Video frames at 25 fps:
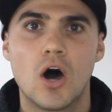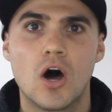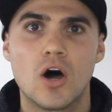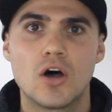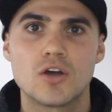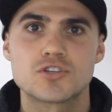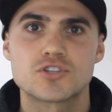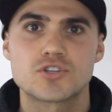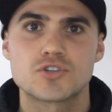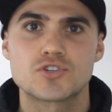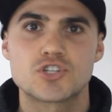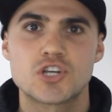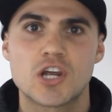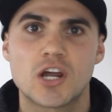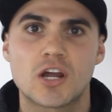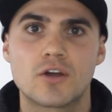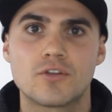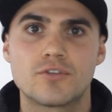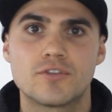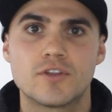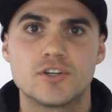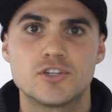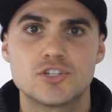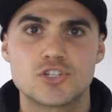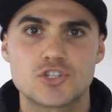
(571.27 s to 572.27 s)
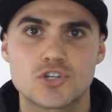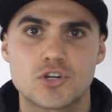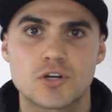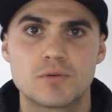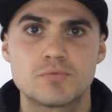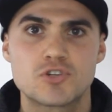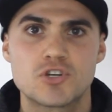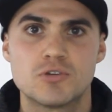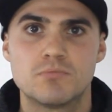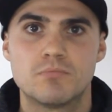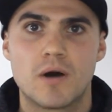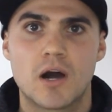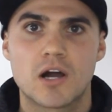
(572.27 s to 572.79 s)
Also check out the
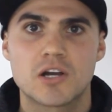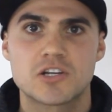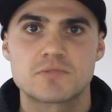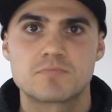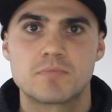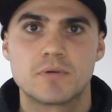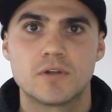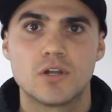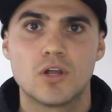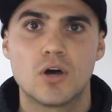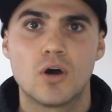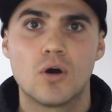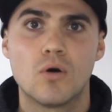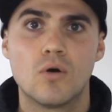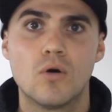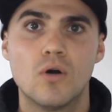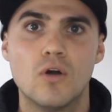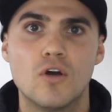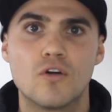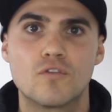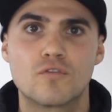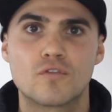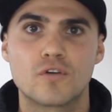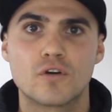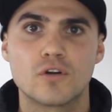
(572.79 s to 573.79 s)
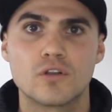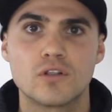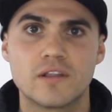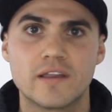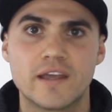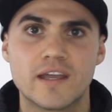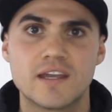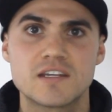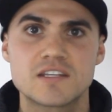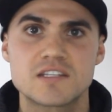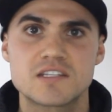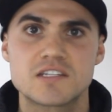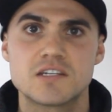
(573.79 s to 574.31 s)
description box below for
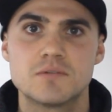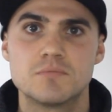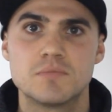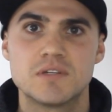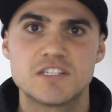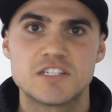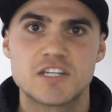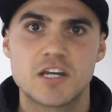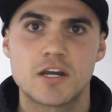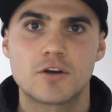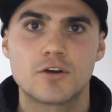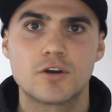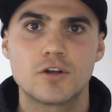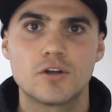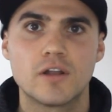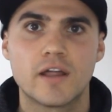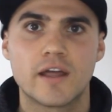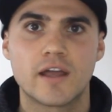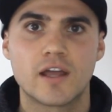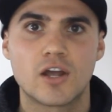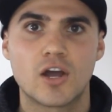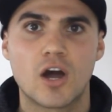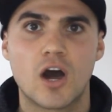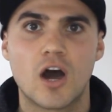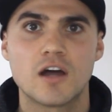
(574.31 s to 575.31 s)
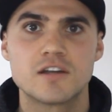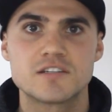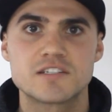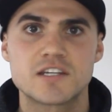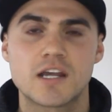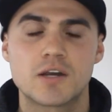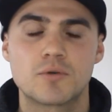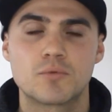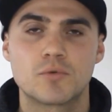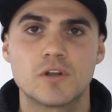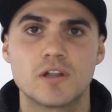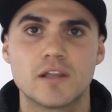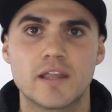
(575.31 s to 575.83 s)
links to material and
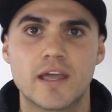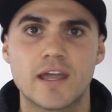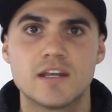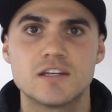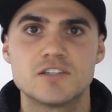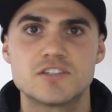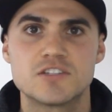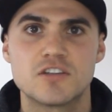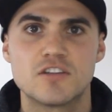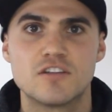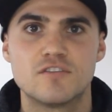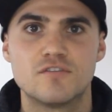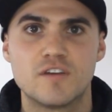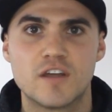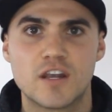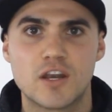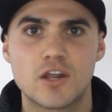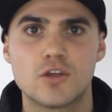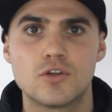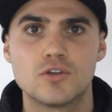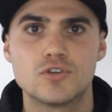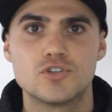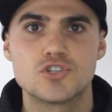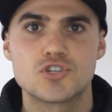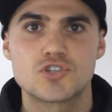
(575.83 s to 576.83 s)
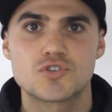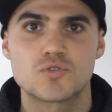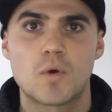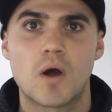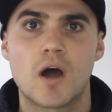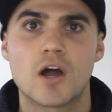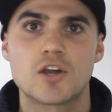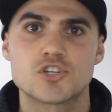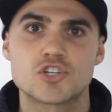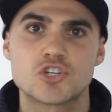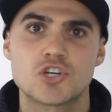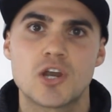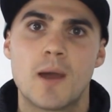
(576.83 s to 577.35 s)
content related to the video you just
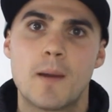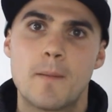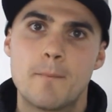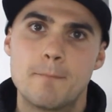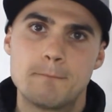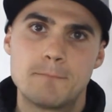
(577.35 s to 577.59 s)
watched.